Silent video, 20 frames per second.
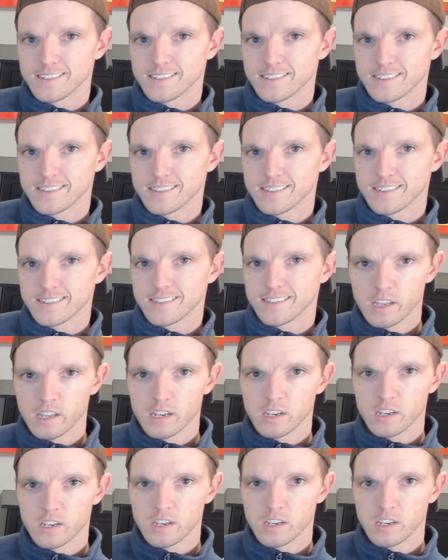install
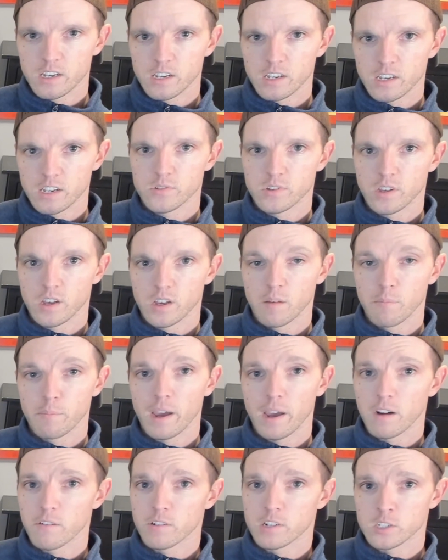and use uh,
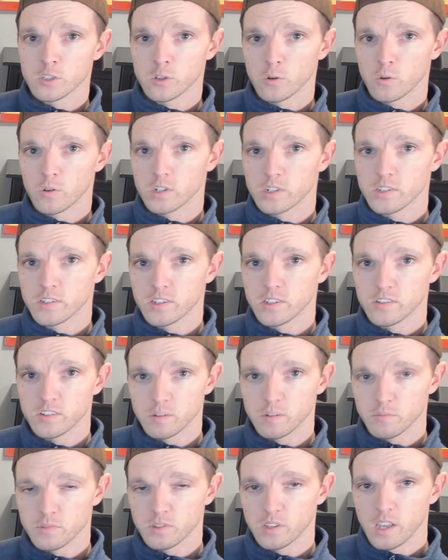battery storage
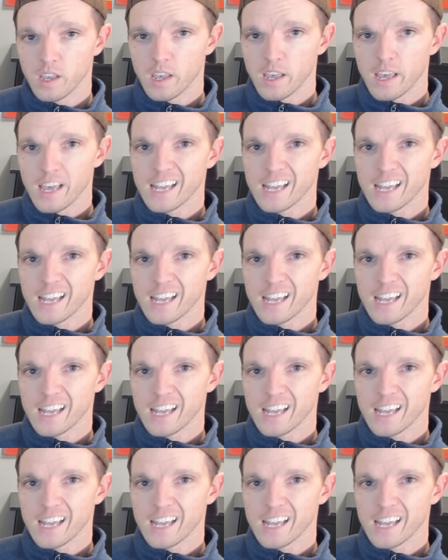systems.